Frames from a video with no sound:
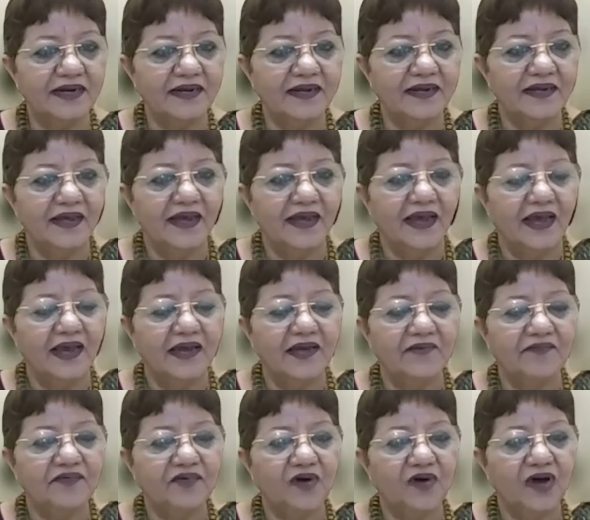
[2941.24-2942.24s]
right?
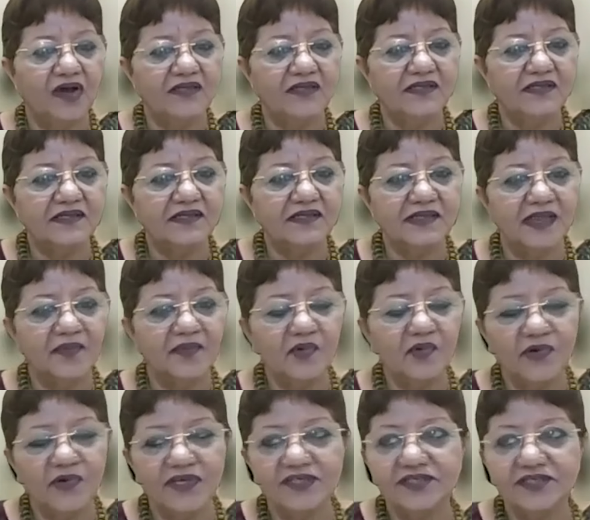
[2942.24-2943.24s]
And if you ask the
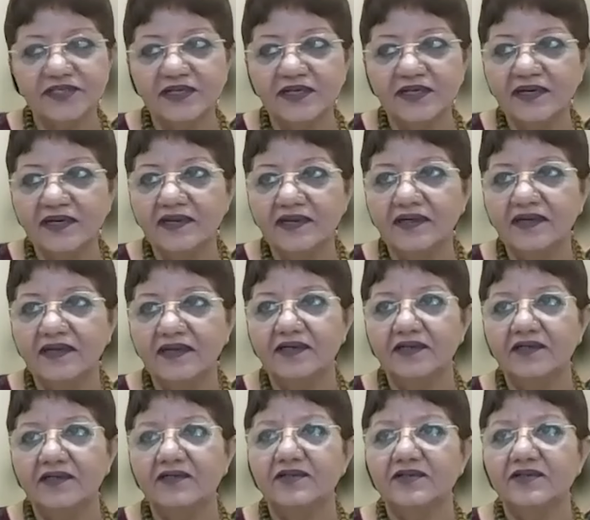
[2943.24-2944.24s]
same question
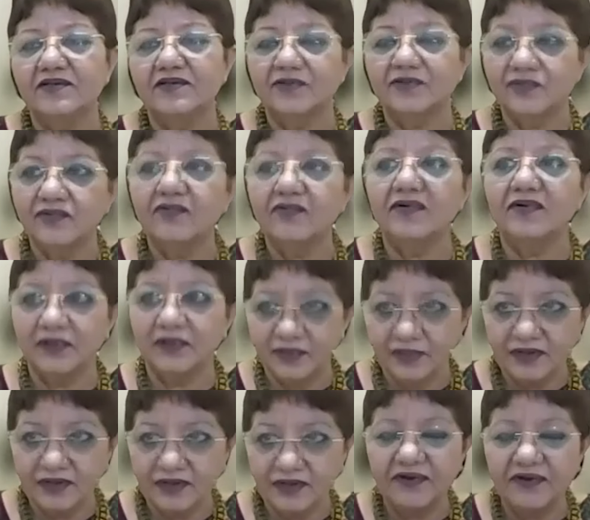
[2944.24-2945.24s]
to,
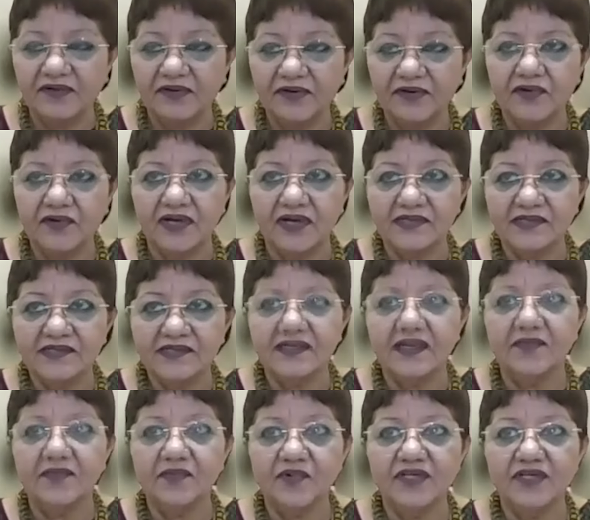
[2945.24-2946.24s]
if I were to ask
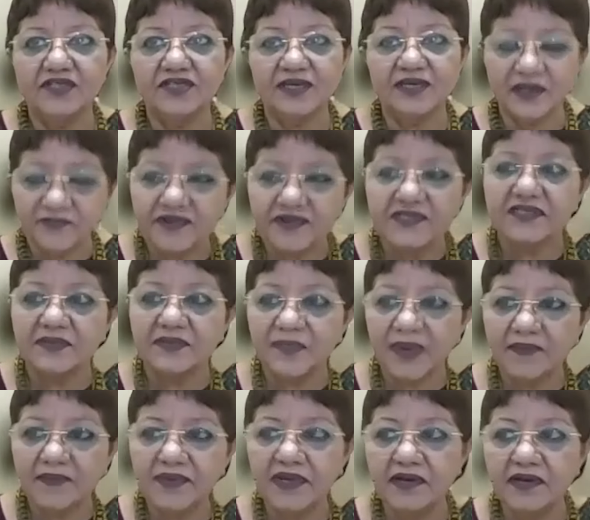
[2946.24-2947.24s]
the same question, if it's
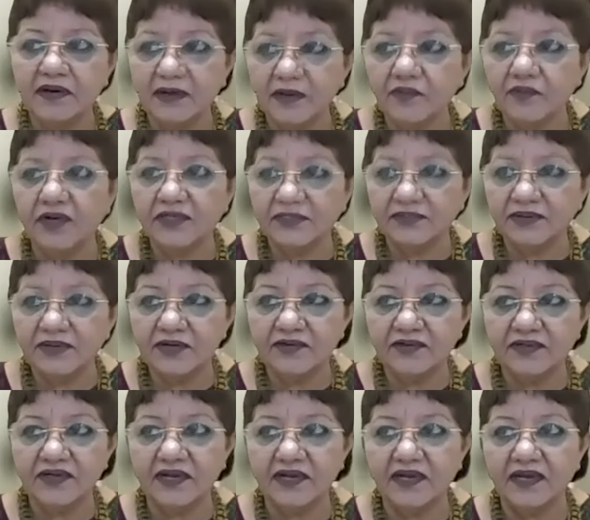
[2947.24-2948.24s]
a baby girl, what
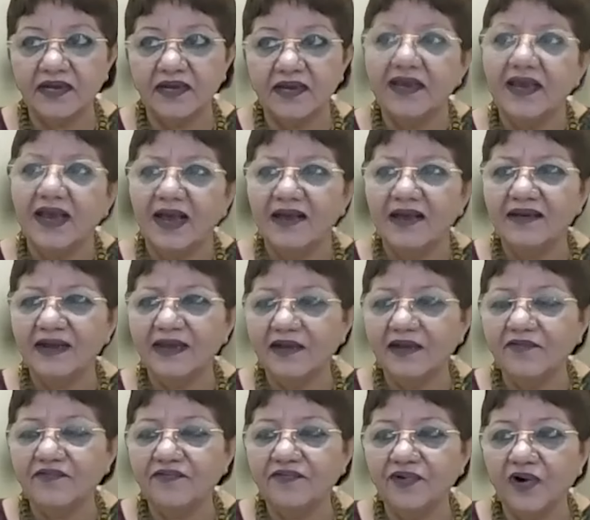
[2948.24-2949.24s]
will you take? I'll
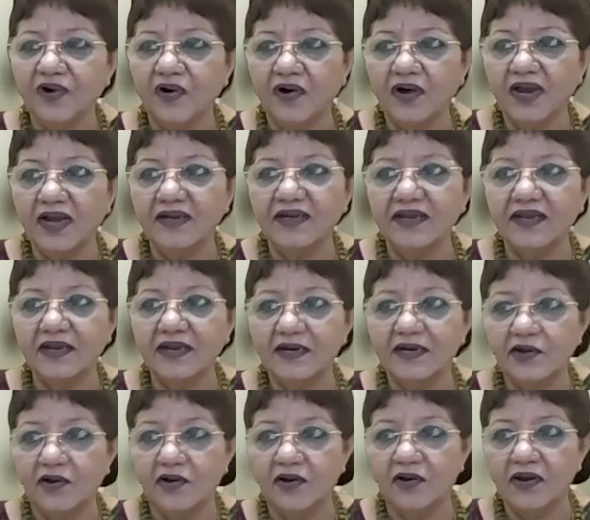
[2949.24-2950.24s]
take a frock, I'll
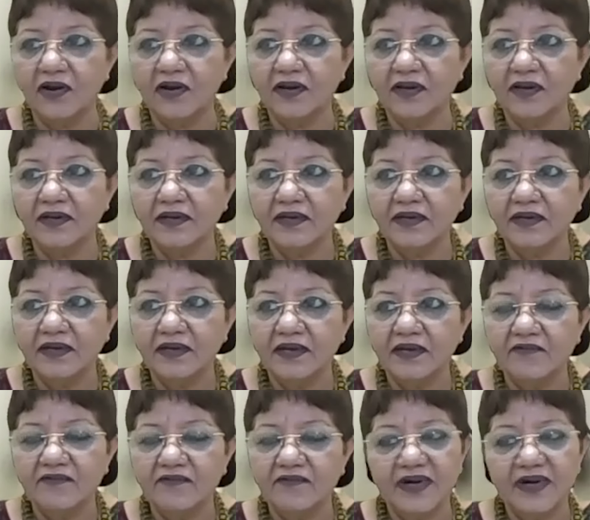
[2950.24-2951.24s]
take a doll.
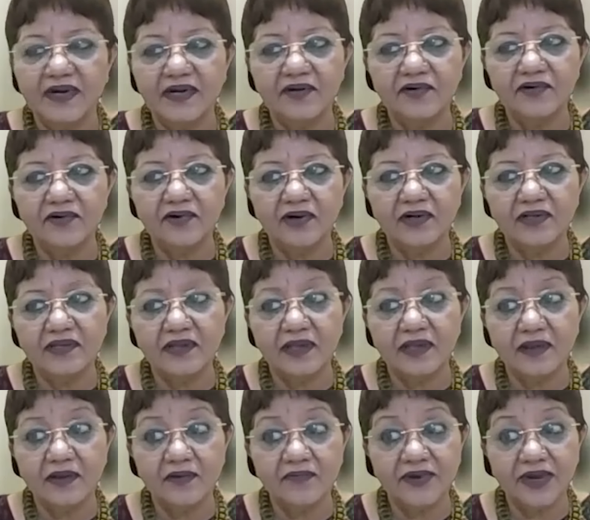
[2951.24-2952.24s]
Why did you not
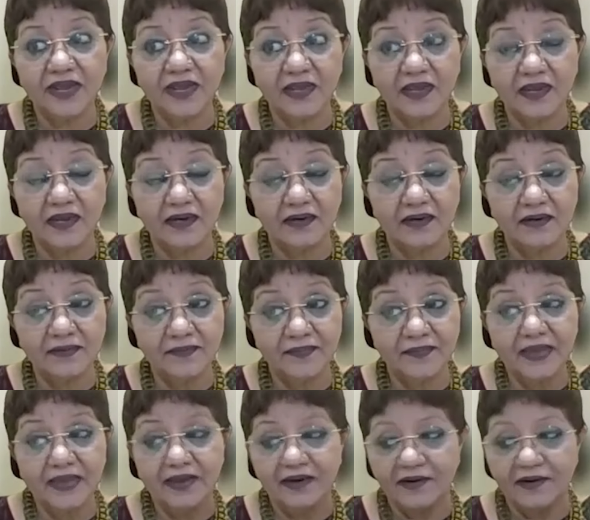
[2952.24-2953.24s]
think of taking
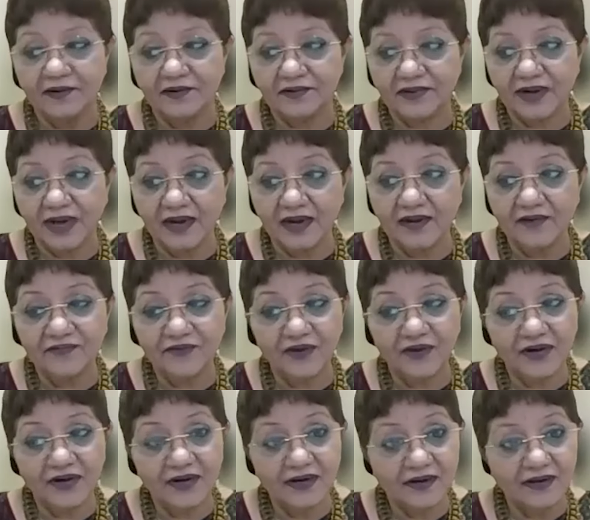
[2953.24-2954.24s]
a truck
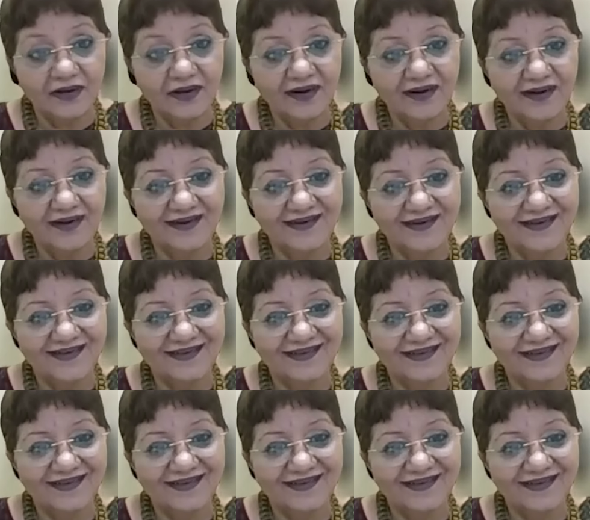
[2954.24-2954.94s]
for a girl?